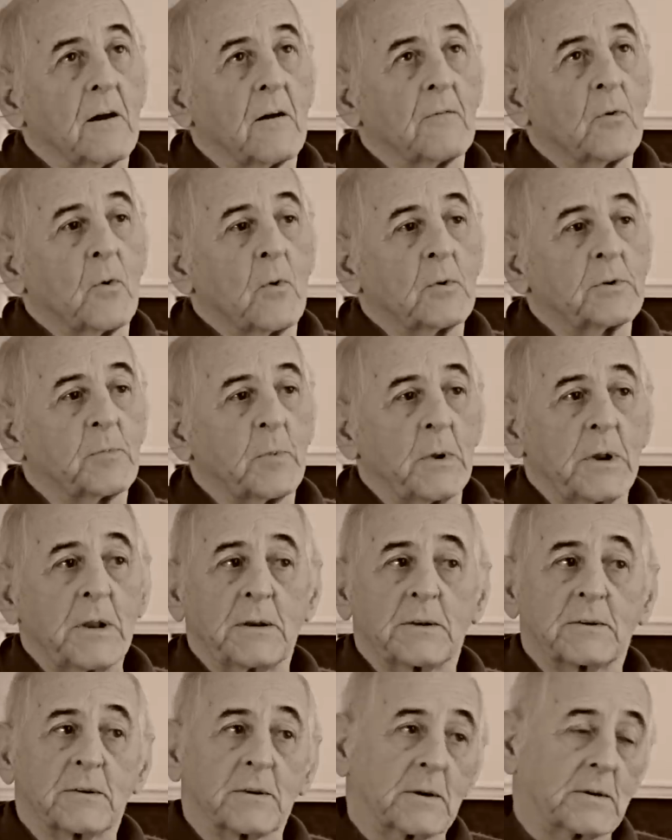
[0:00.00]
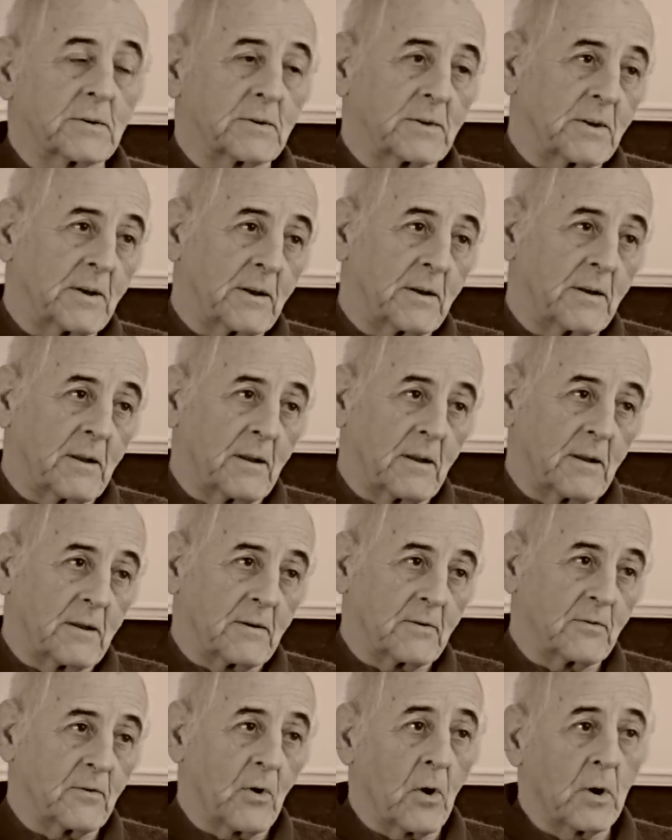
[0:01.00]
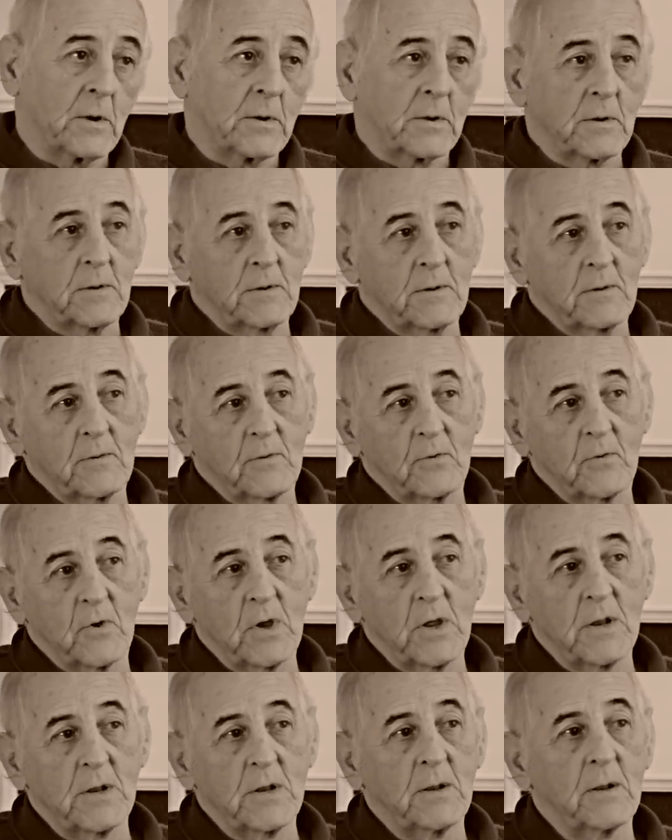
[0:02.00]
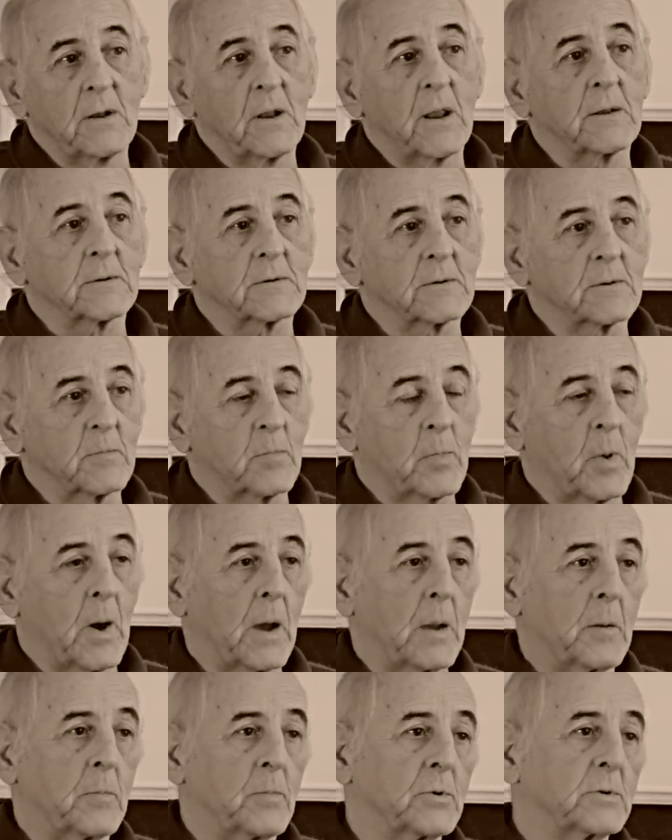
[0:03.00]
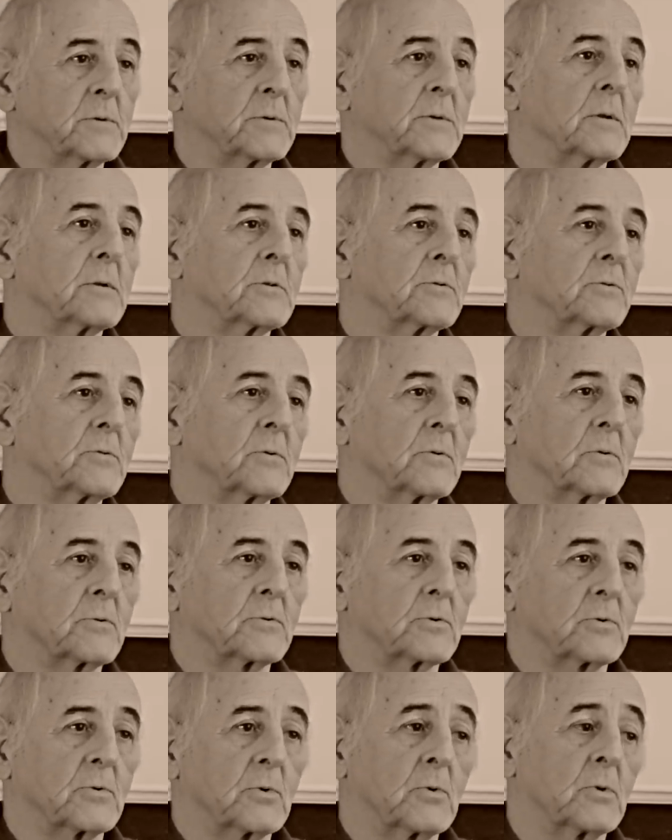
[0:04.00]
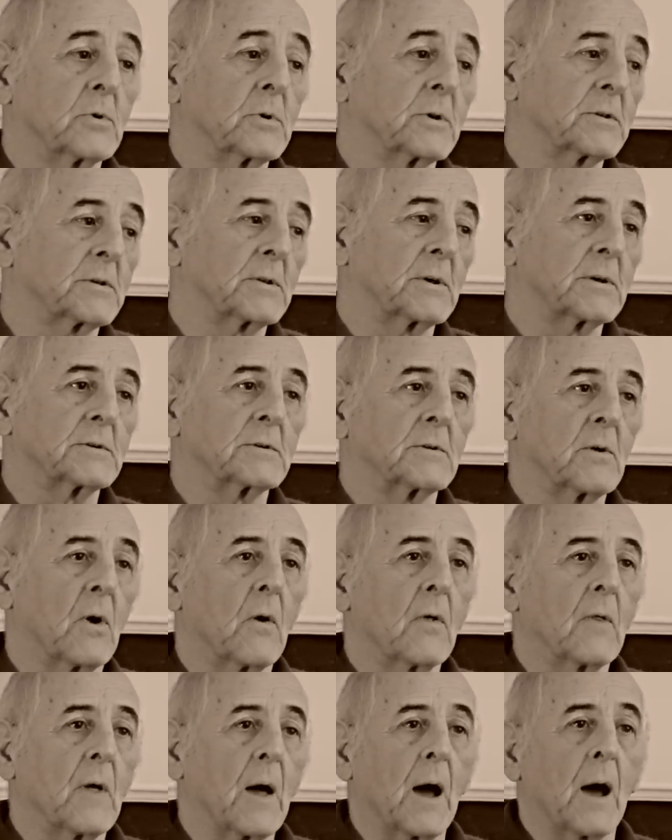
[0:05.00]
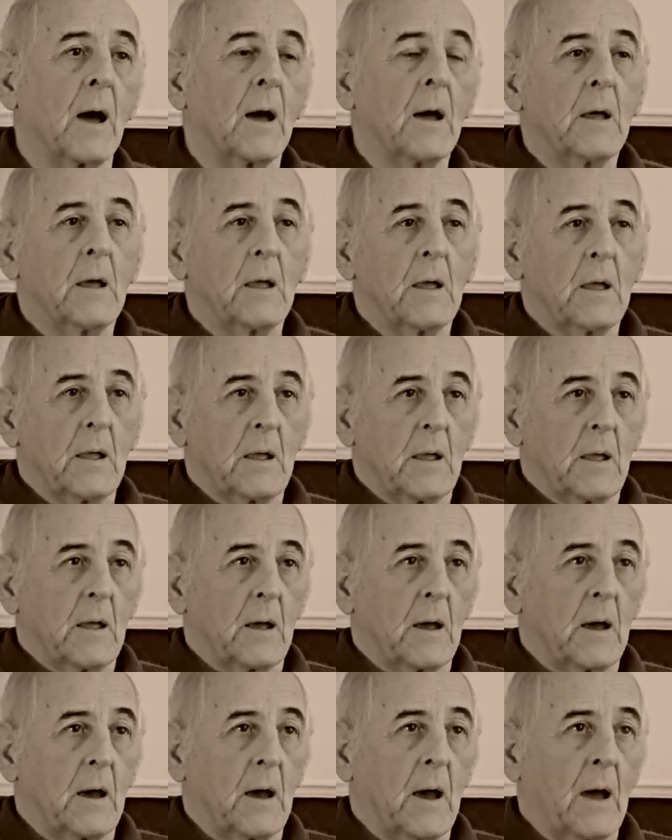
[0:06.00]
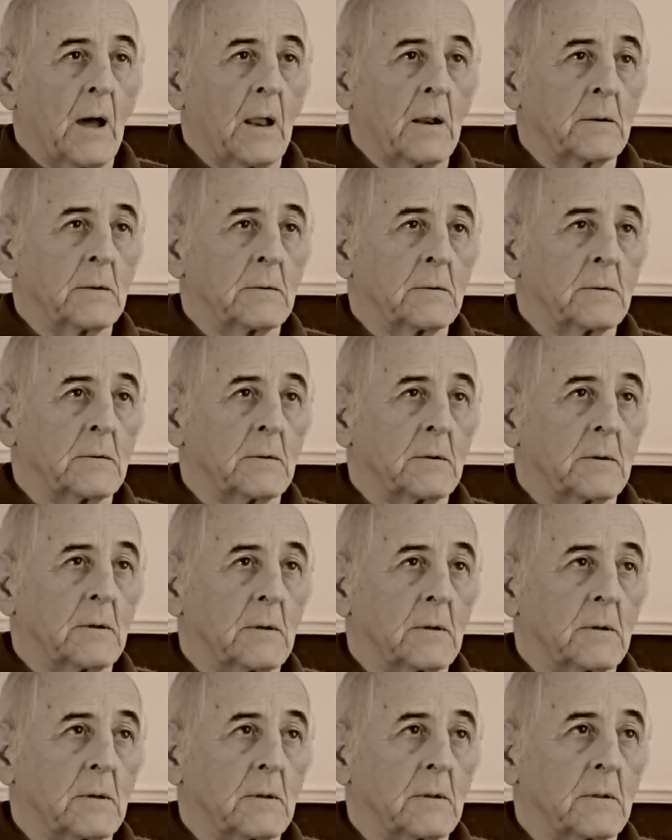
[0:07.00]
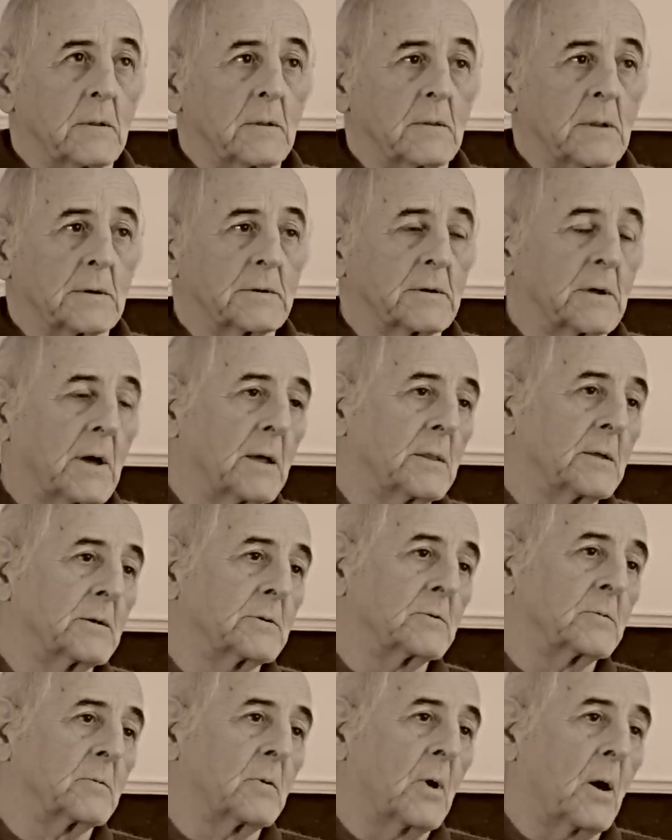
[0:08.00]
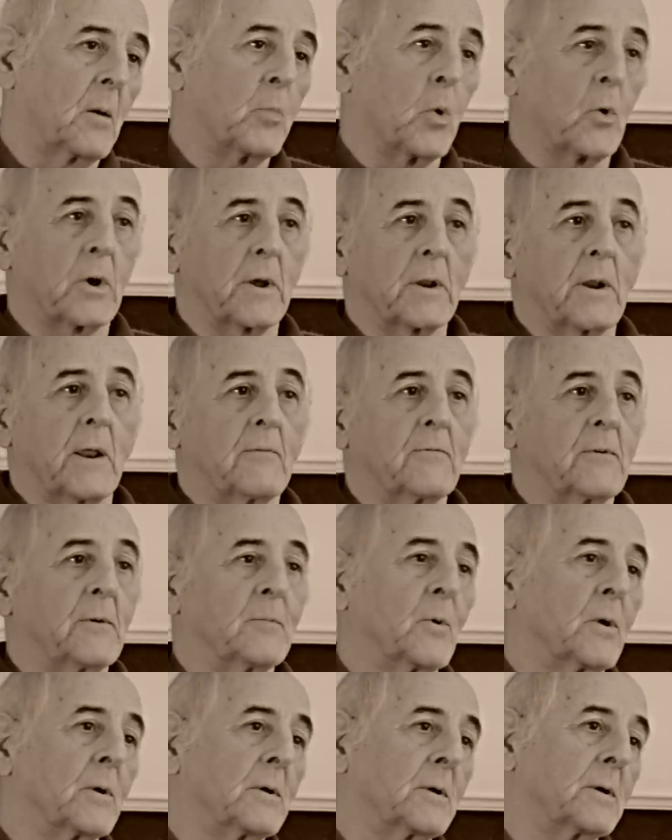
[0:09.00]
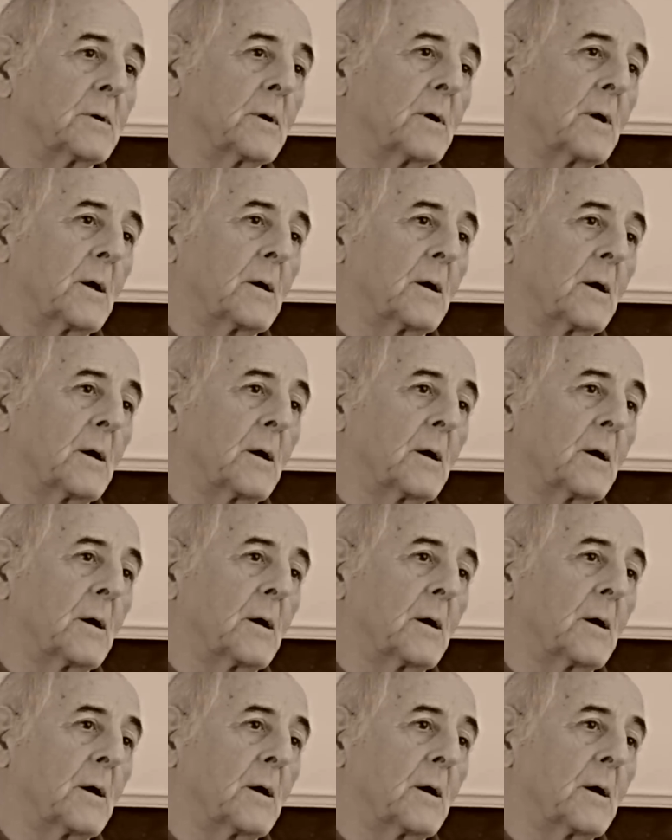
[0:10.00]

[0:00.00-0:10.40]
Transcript: I've always been interested in writing, reading letters to papers, little short stories, things like that. And they say there's a book in everybody.